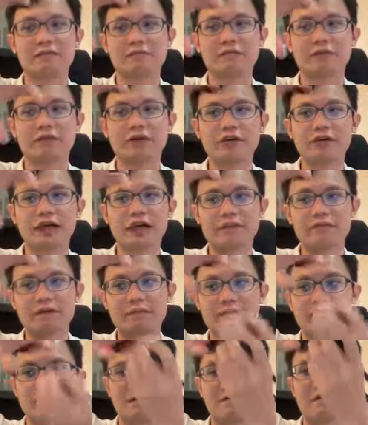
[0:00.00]
pour it out, it will
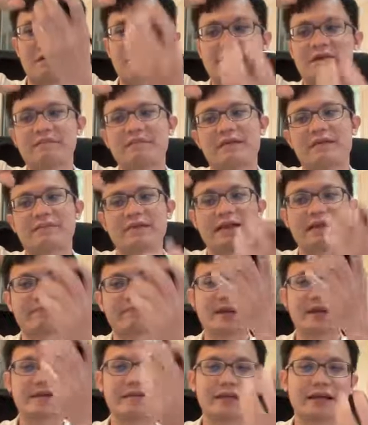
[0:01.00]
blah, blah, blah, blah, blah,
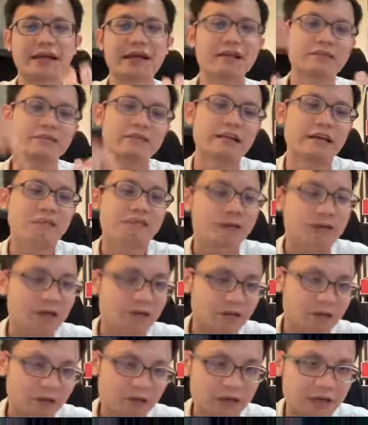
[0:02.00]
blah. Okay, so there will be
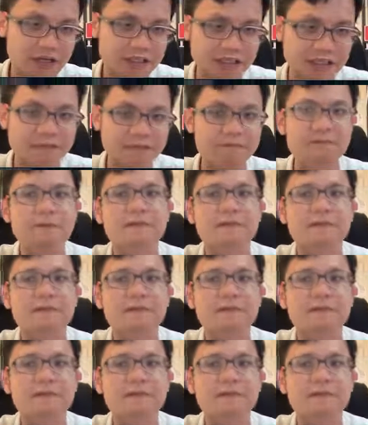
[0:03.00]
coagulation.